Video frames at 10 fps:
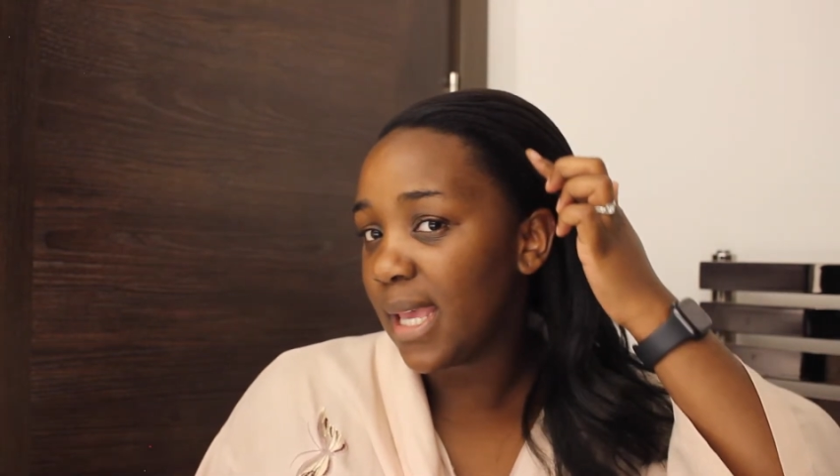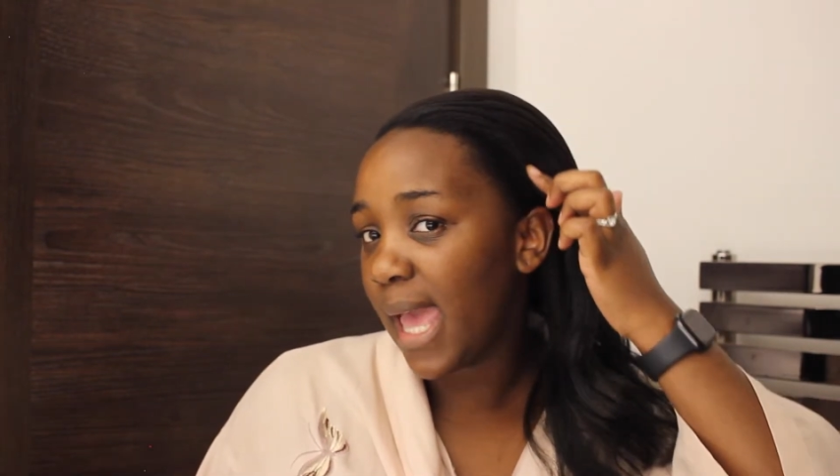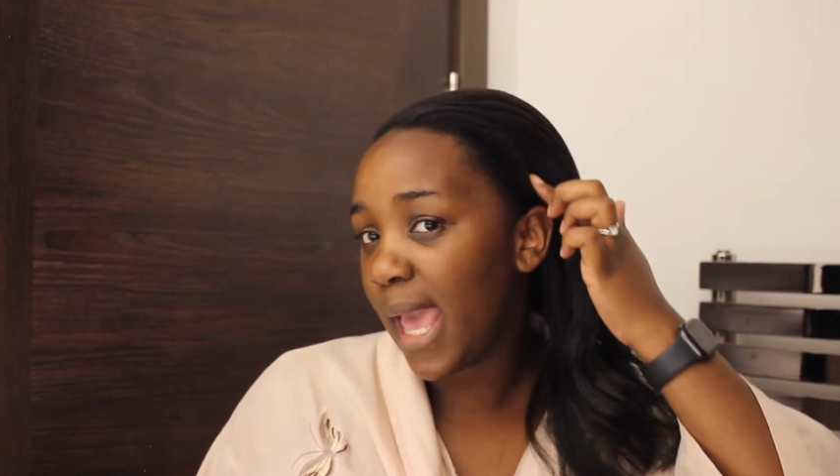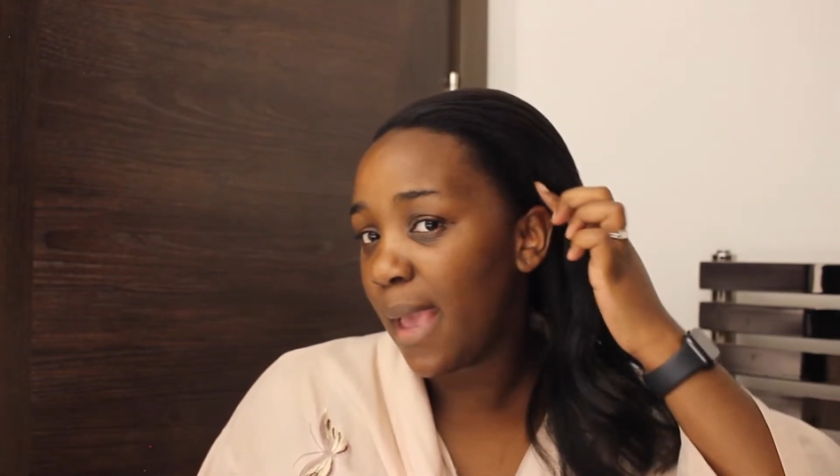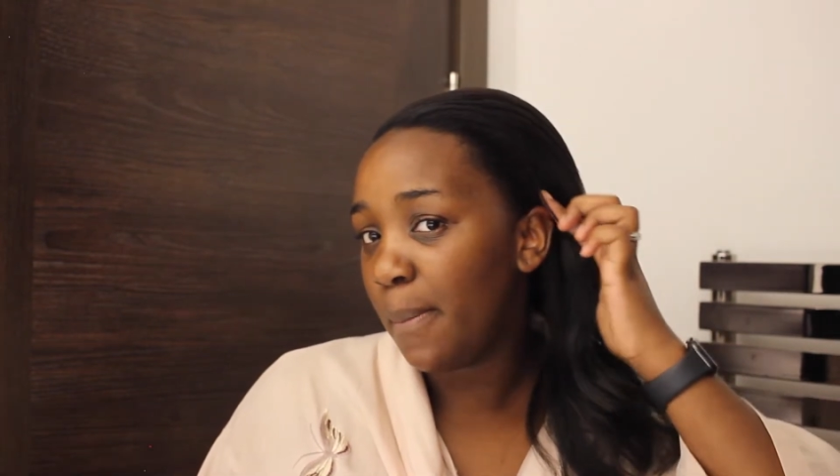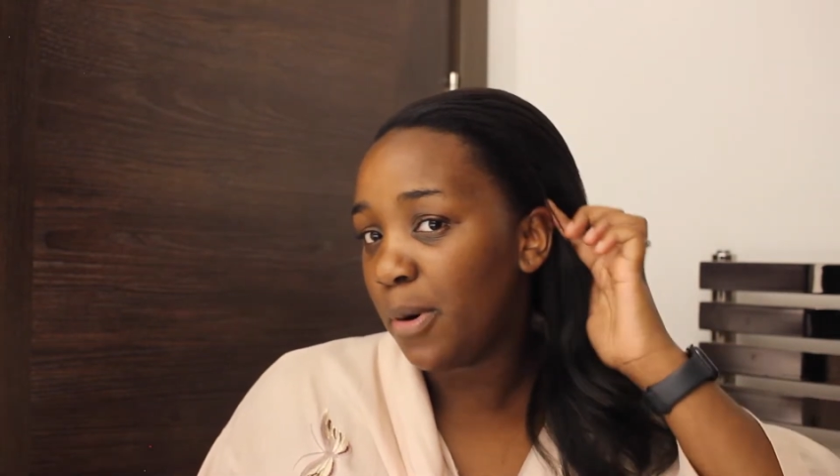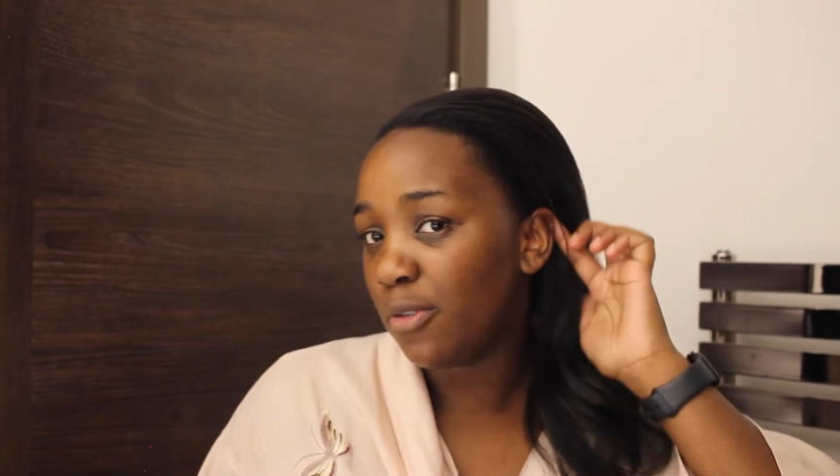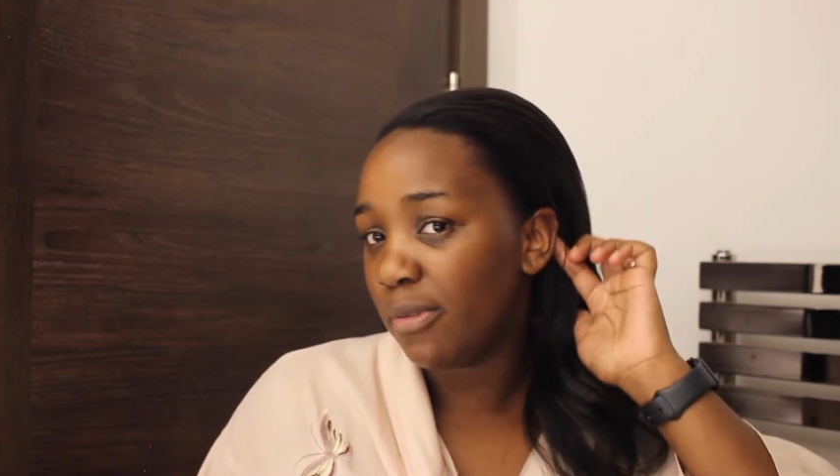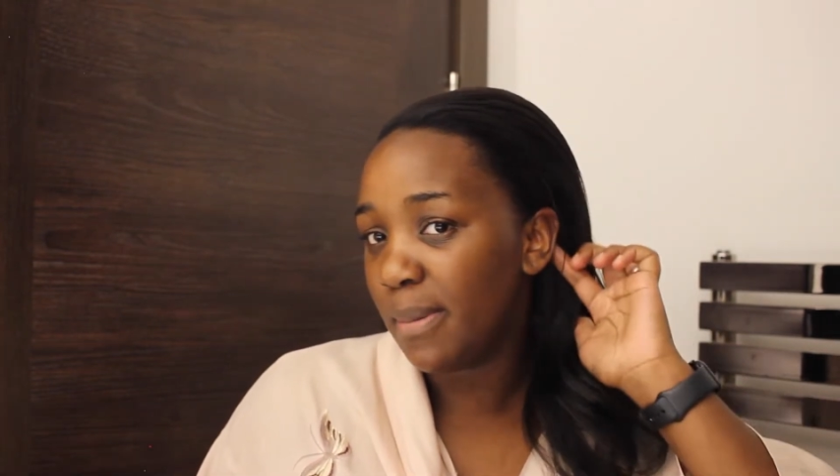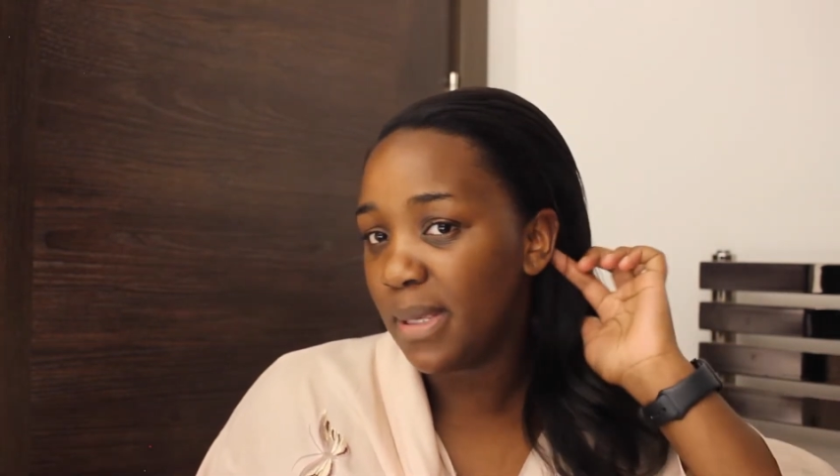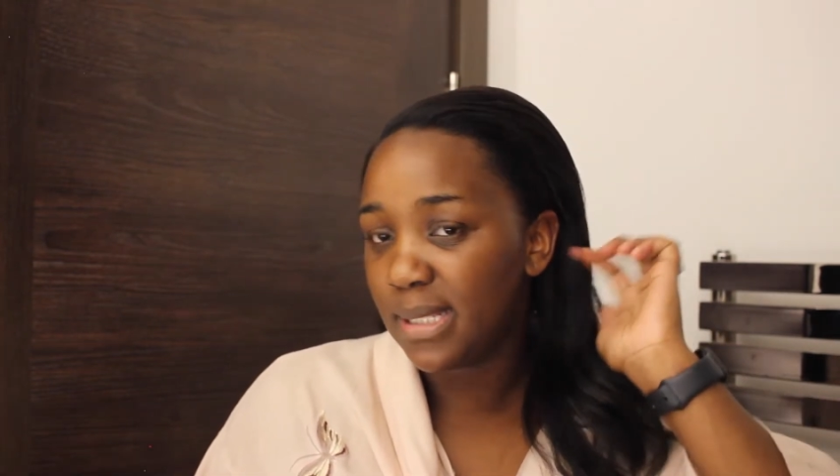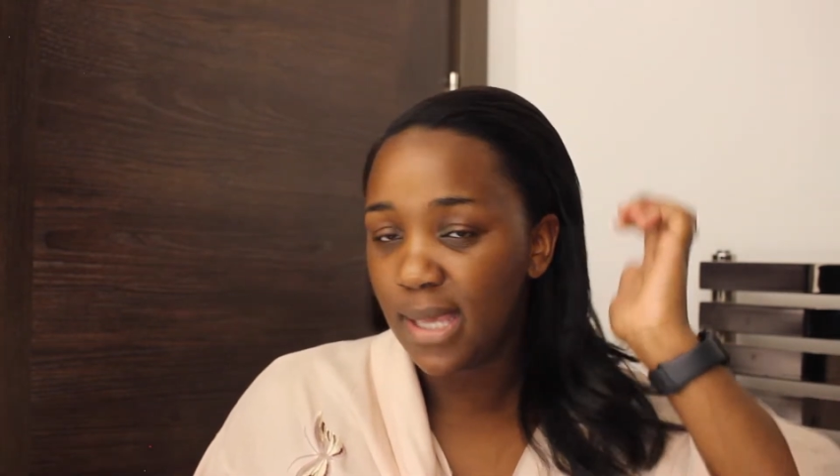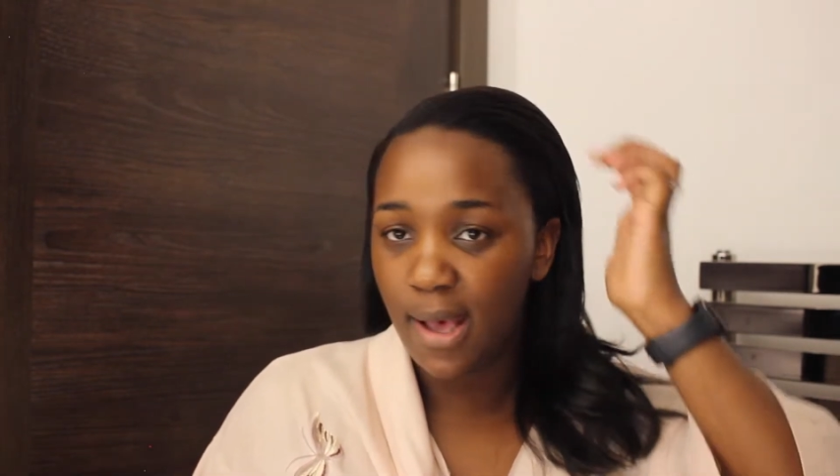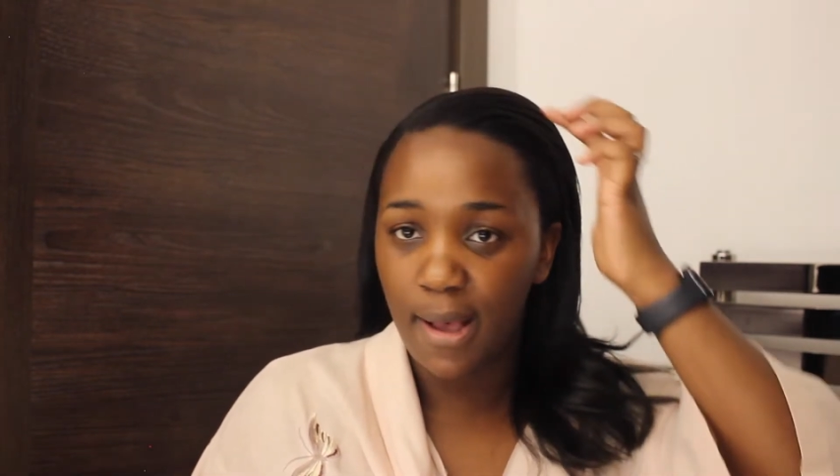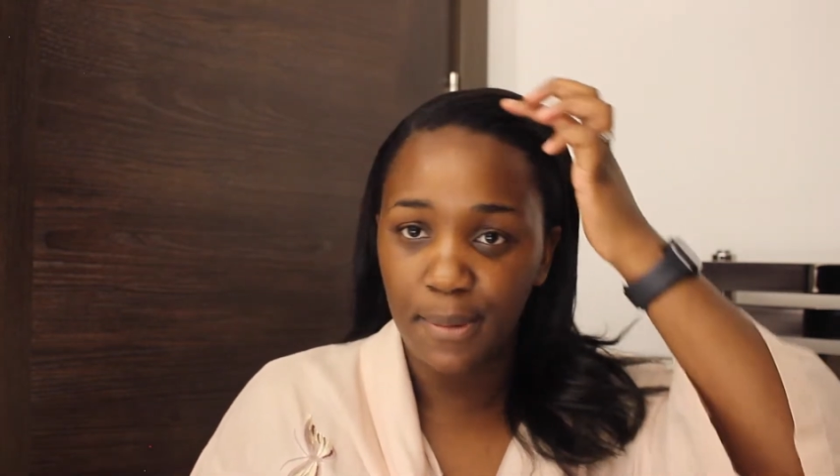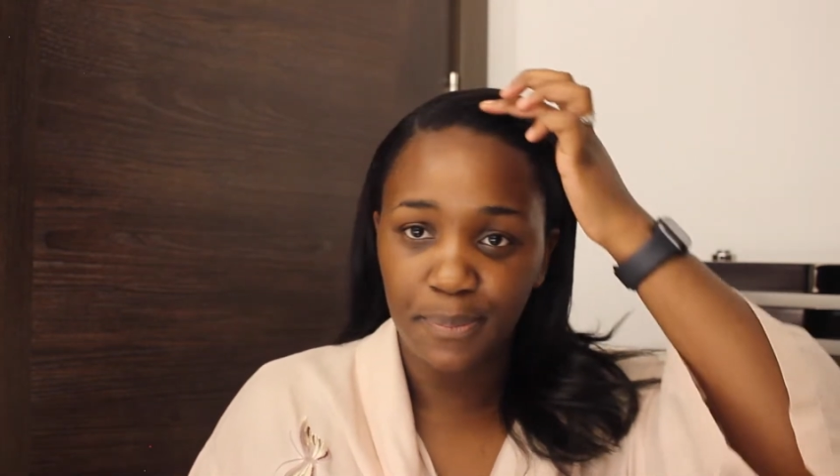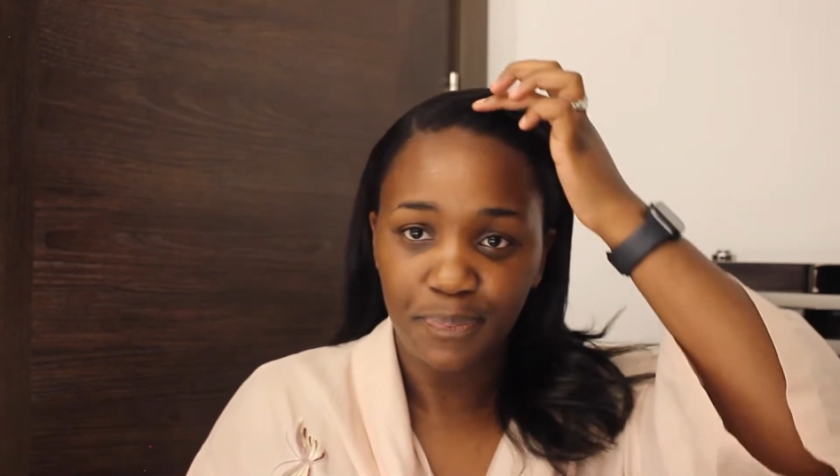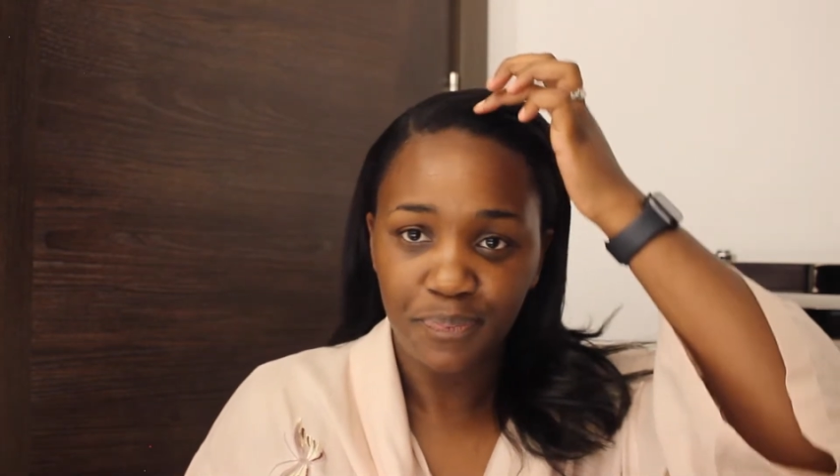a perimeter